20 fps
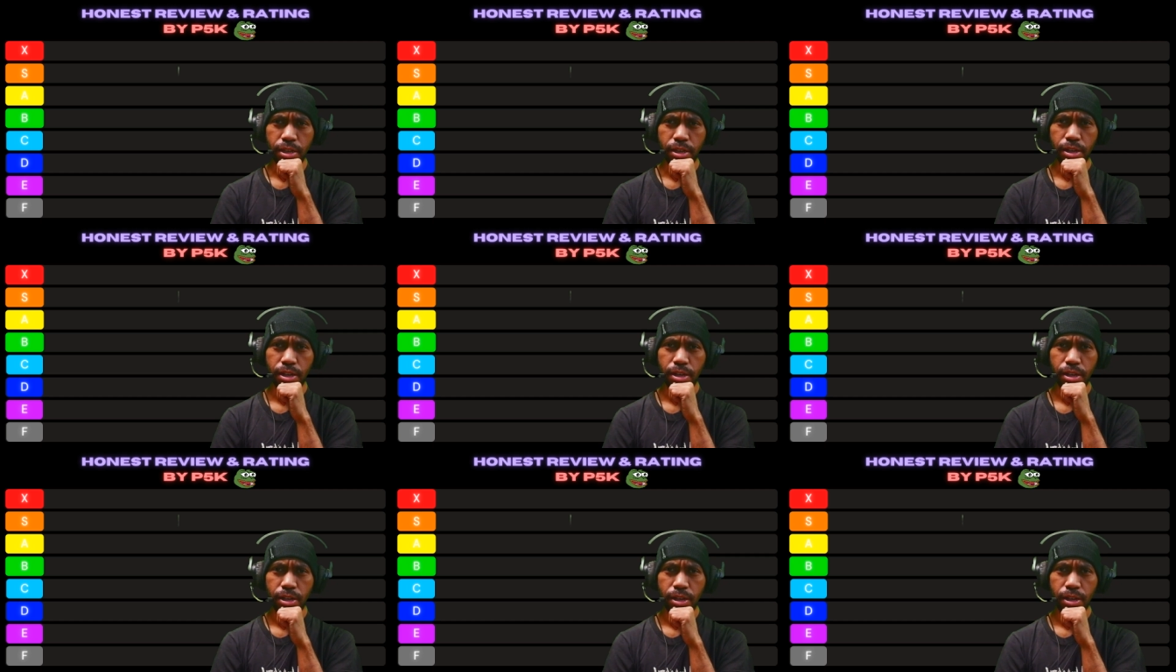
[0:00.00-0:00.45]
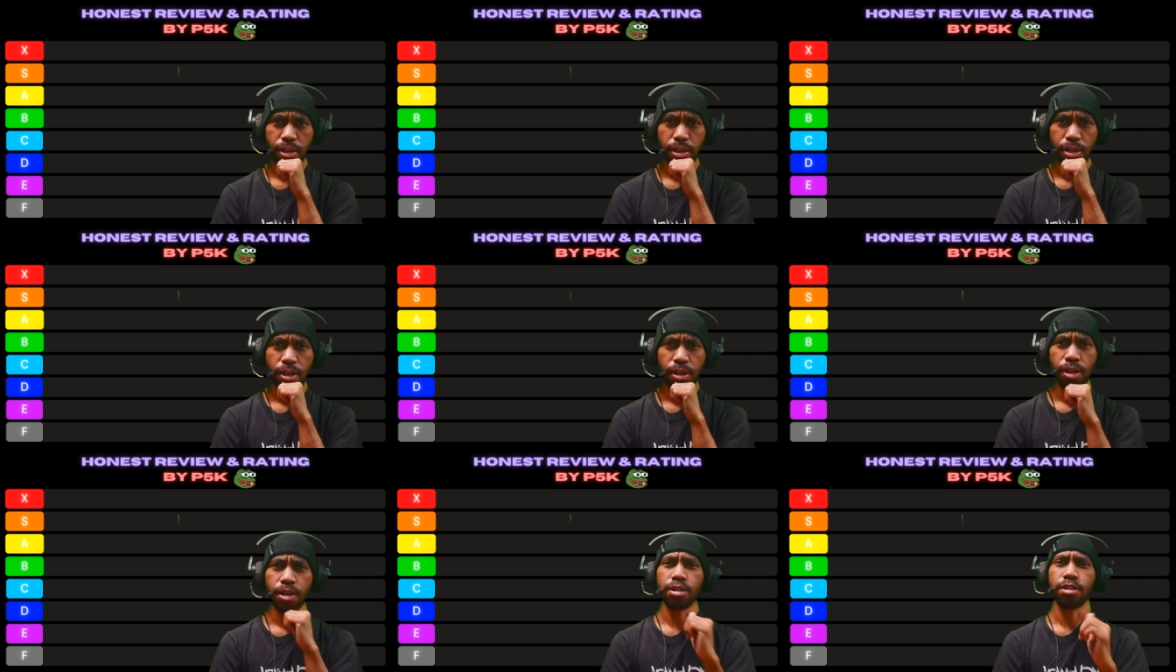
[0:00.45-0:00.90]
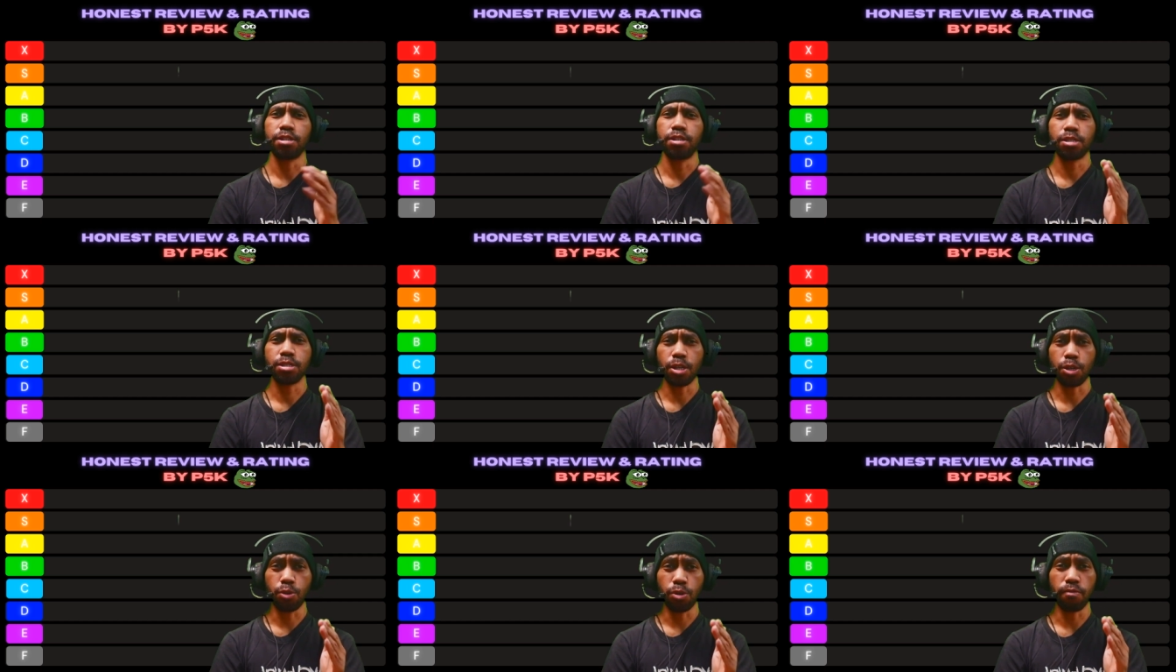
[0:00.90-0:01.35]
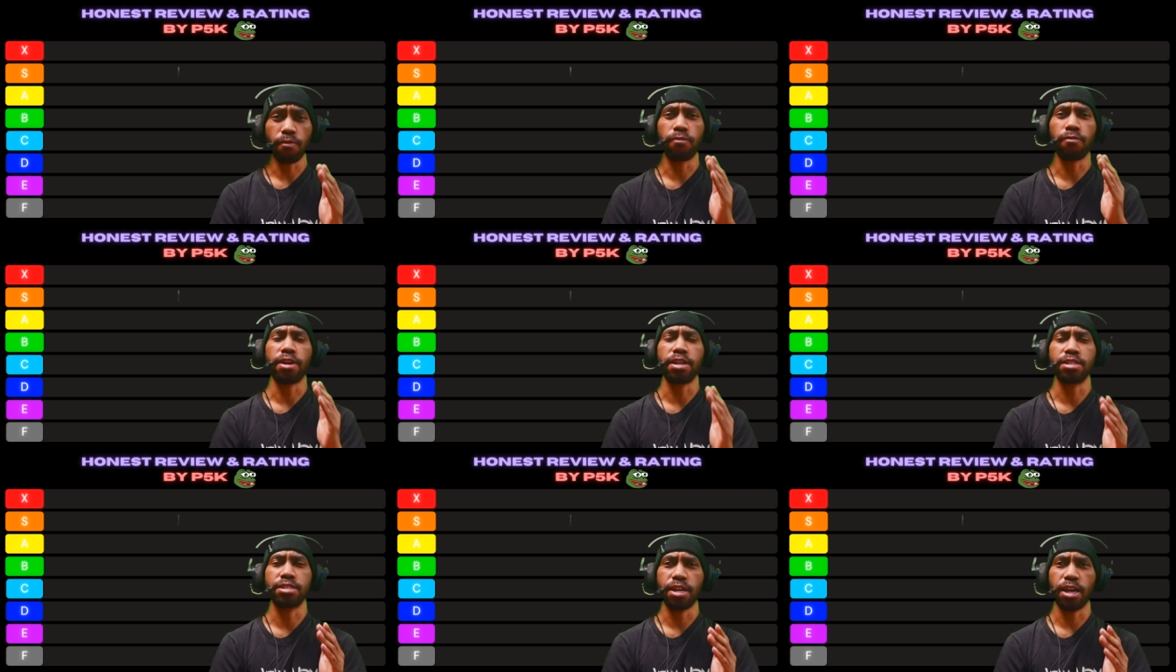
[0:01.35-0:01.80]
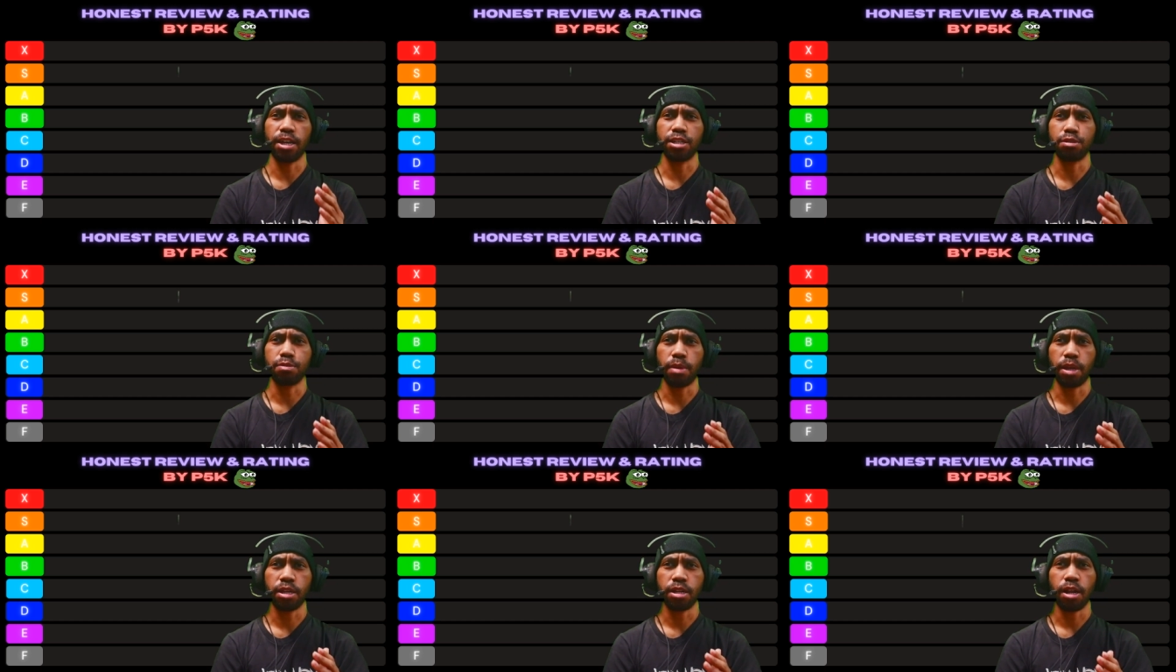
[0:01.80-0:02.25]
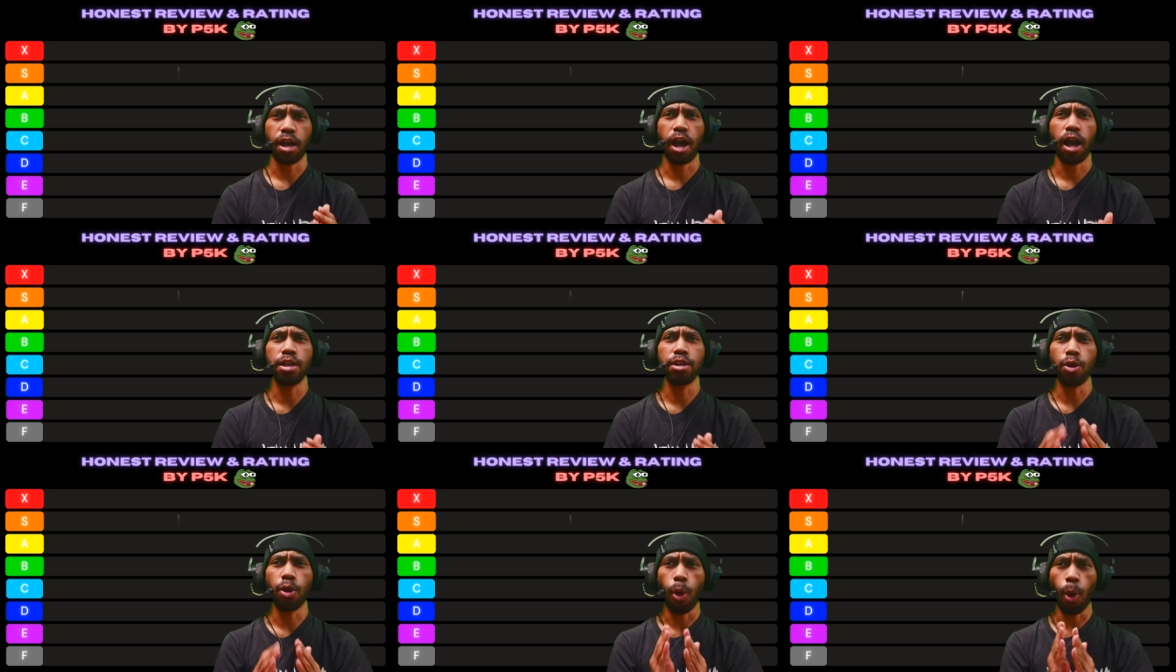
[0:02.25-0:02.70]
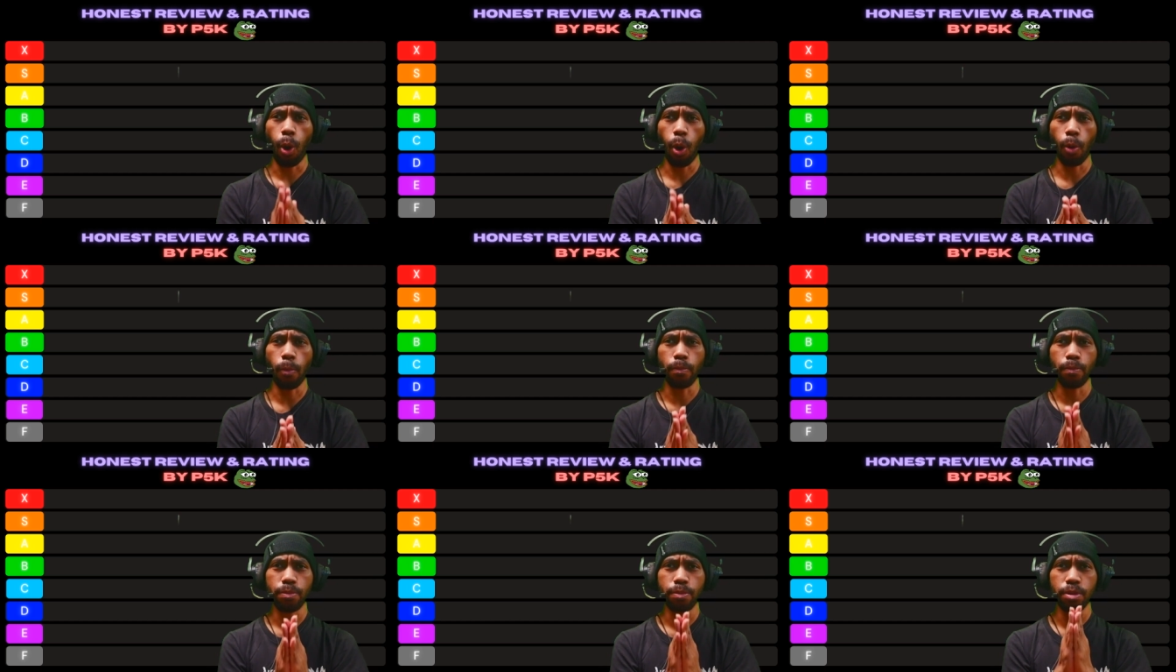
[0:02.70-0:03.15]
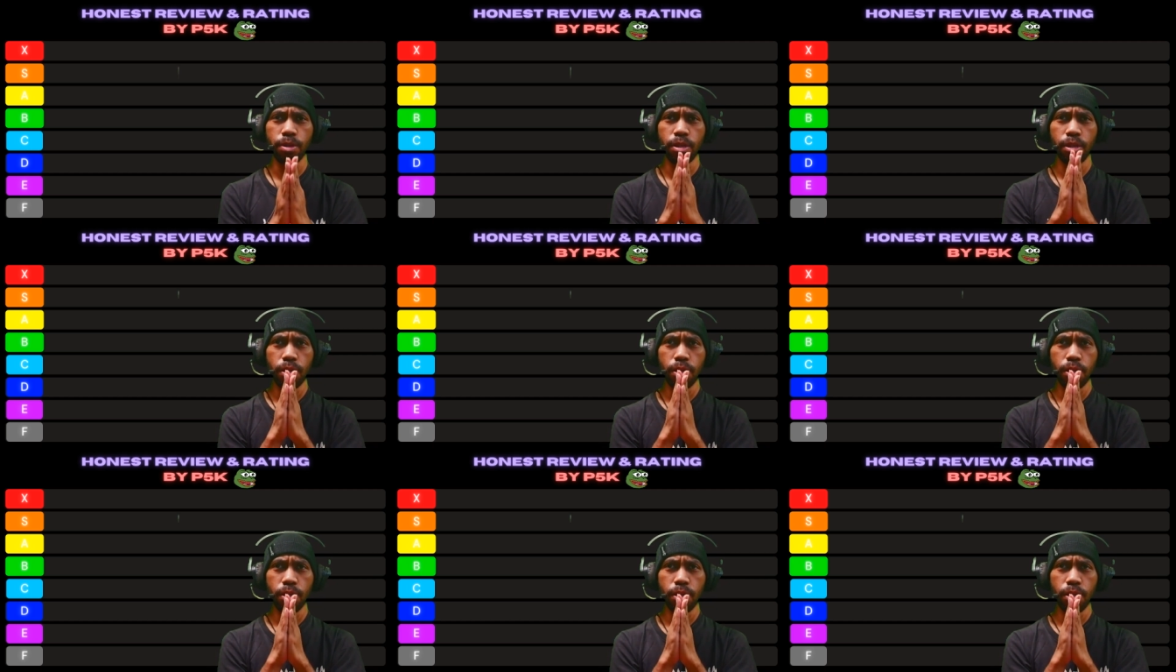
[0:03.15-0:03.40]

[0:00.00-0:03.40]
like this is a good franchise, man. I hope.